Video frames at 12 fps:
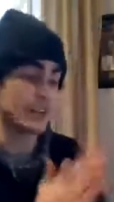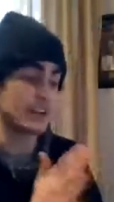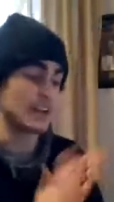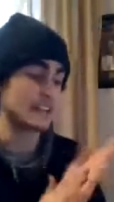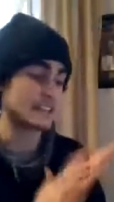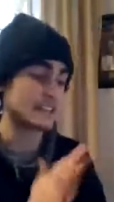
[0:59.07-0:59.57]
here,
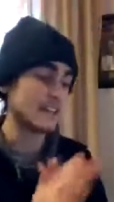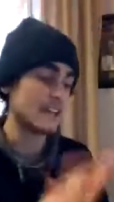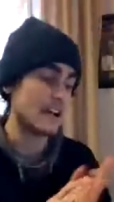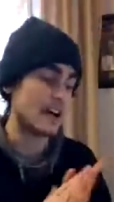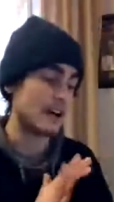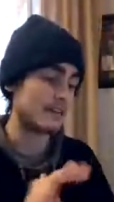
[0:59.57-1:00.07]
guys.
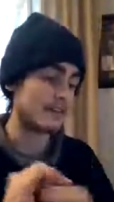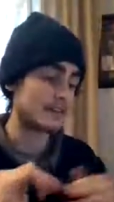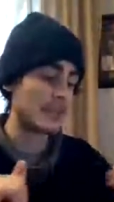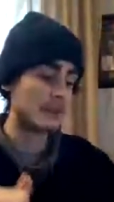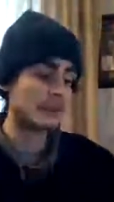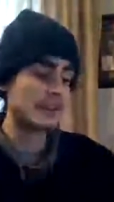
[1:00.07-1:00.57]

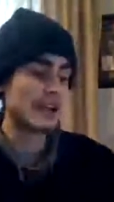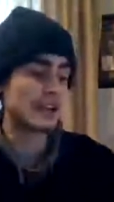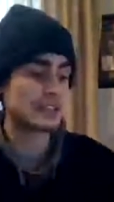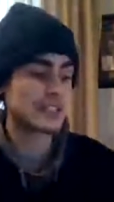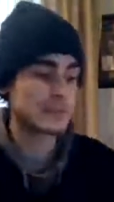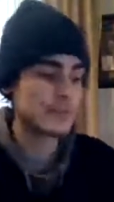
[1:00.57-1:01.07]
First game of the
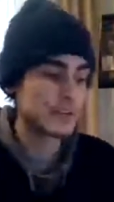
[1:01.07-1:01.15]
docket is going to be